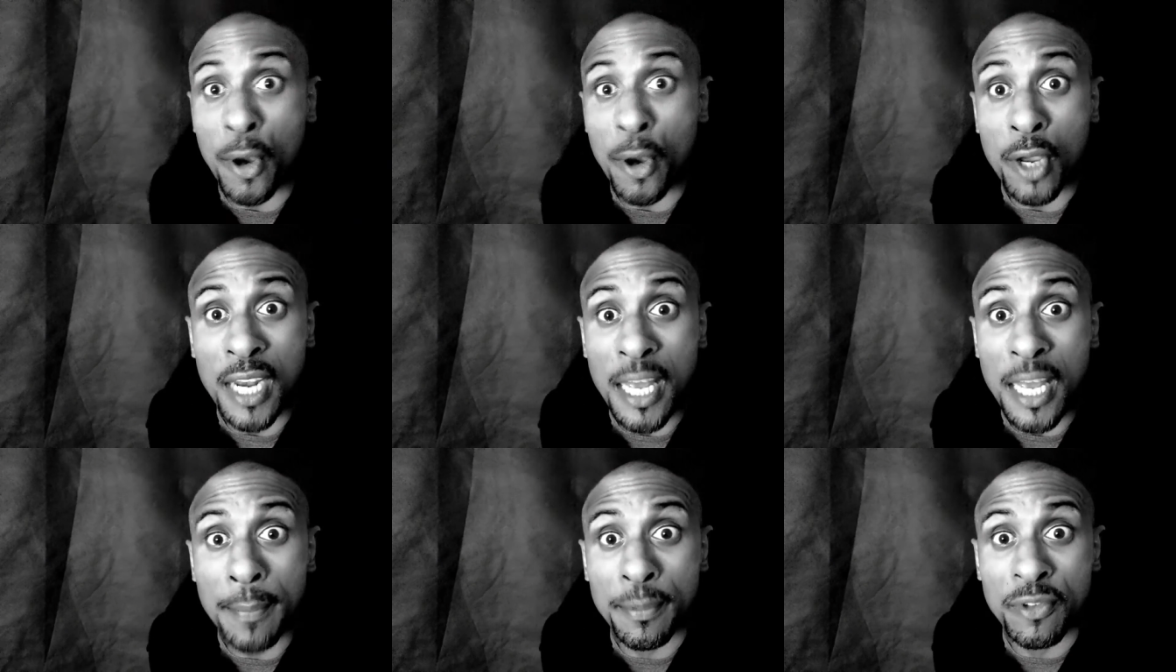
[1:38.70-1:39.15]

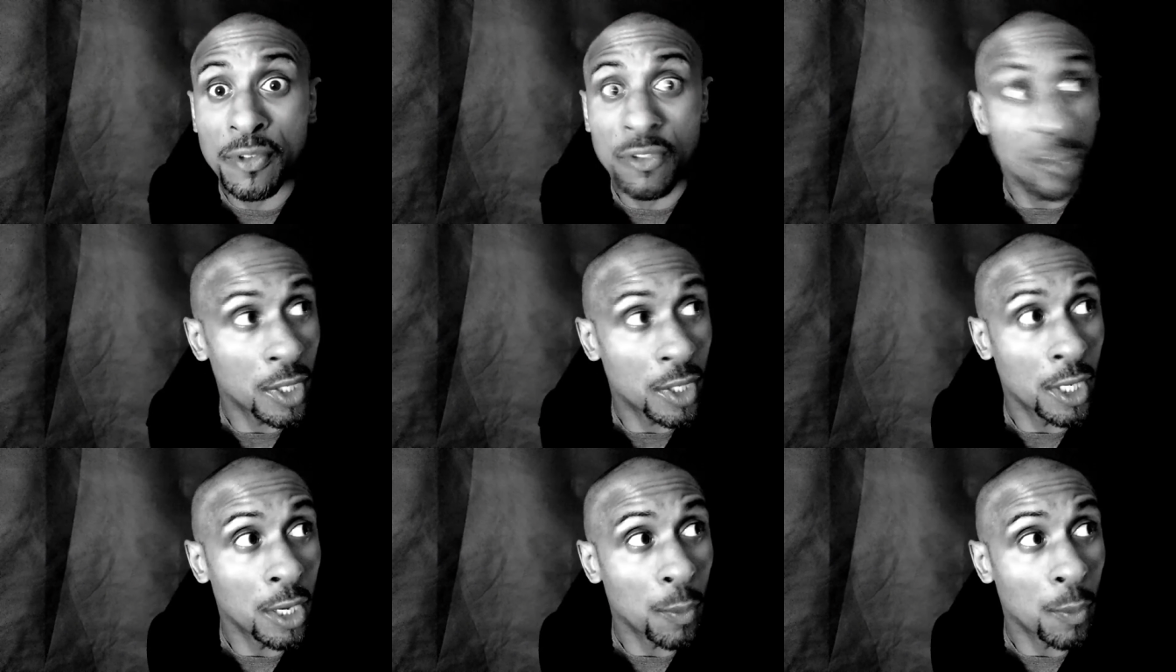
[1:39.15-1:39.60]

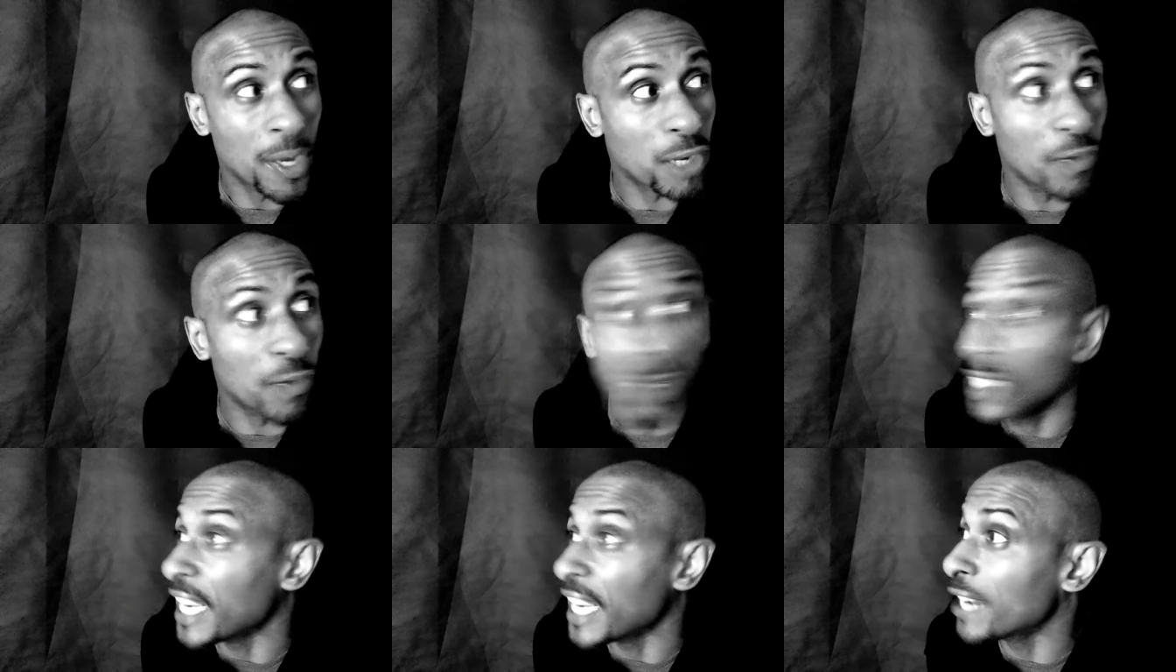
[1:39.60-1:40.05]
Apocalypse,
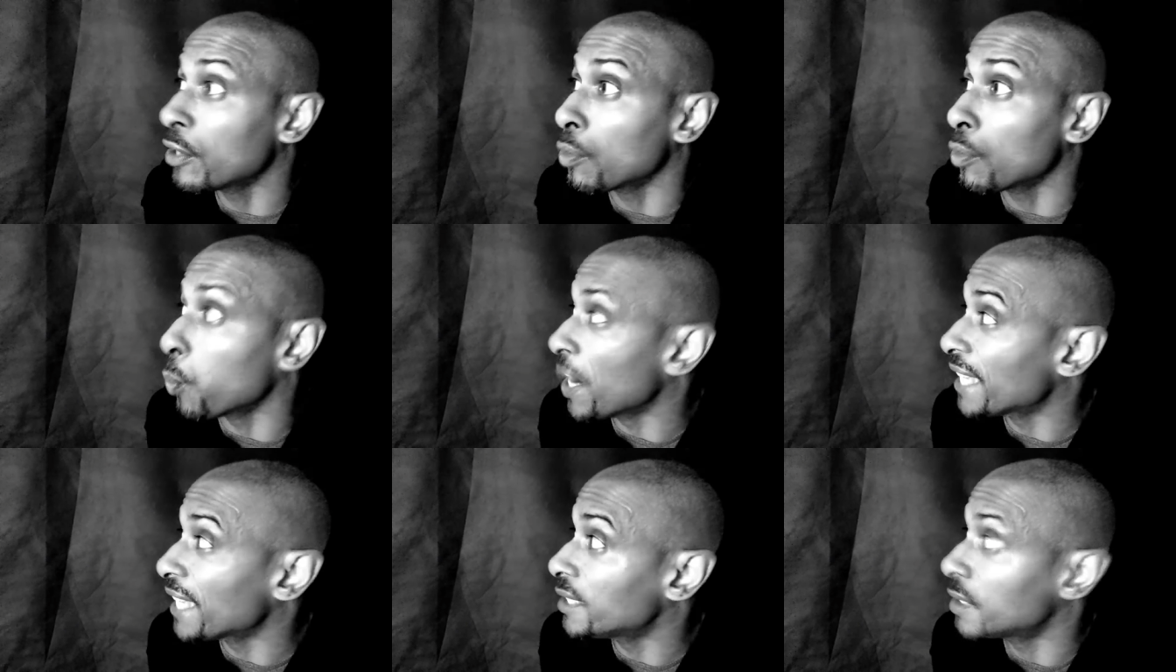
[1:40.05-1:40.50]
when rotate
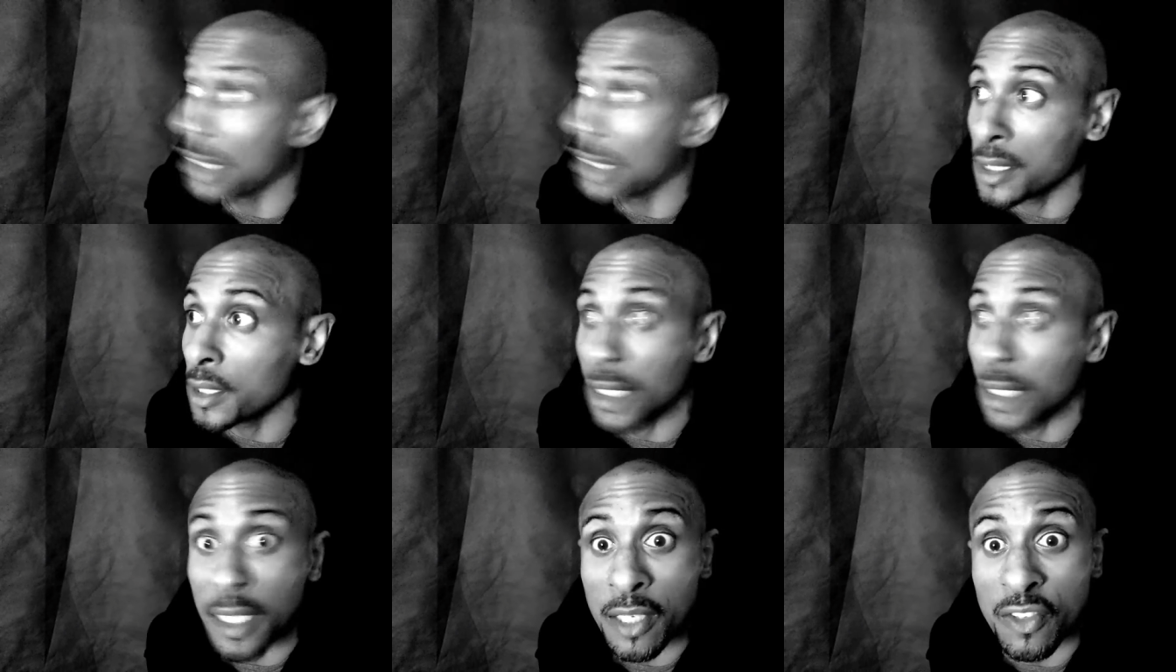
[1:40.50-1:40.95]
at the
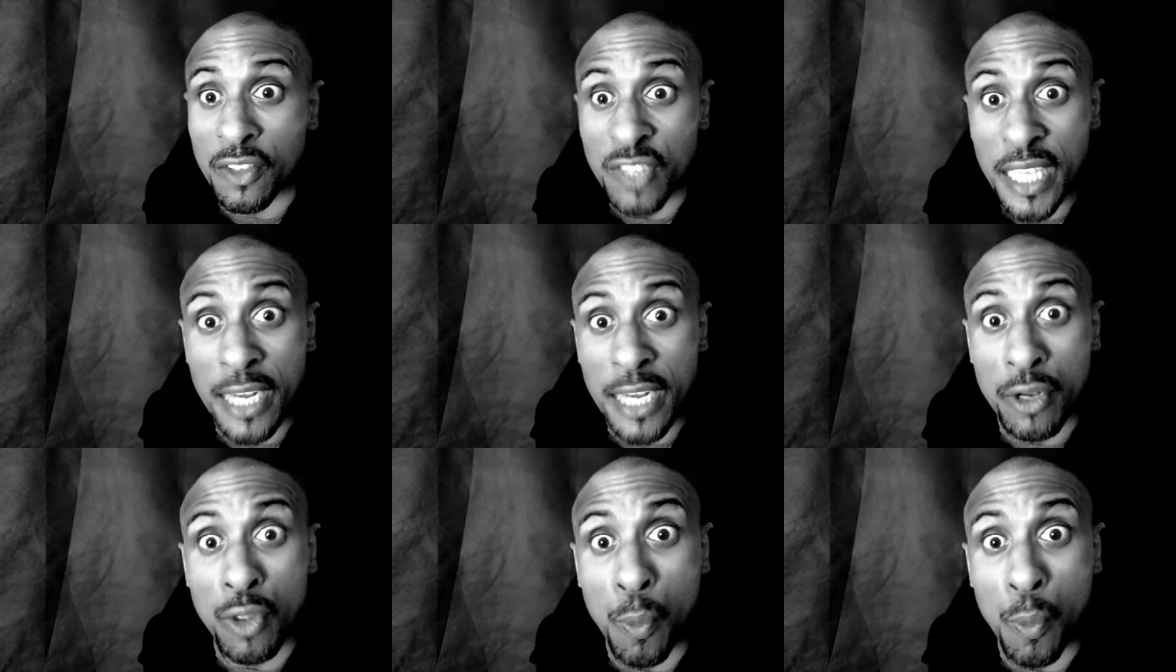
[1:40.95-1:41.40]
waist, it's
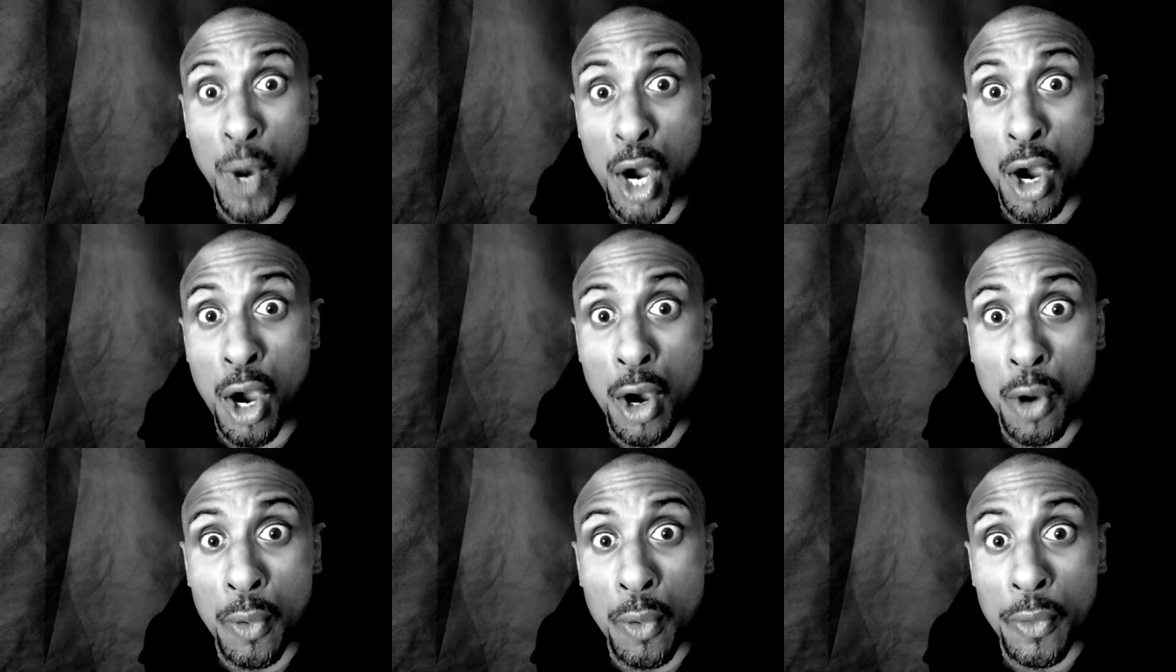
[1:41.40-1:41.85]
the end of the
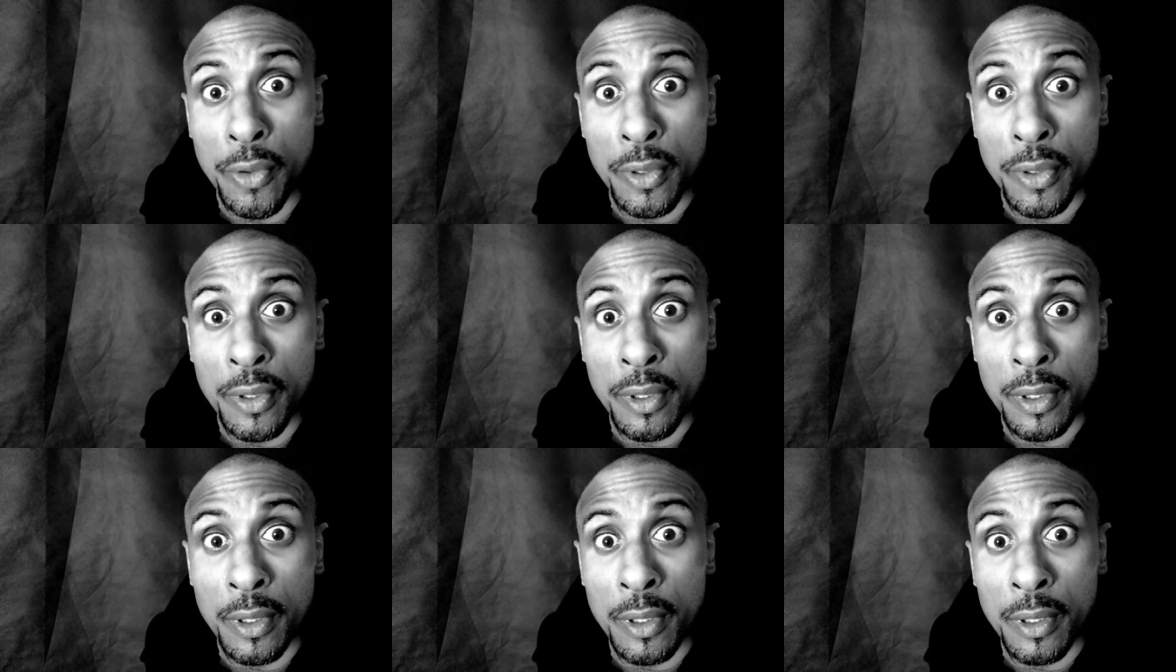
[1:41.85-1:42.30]
world.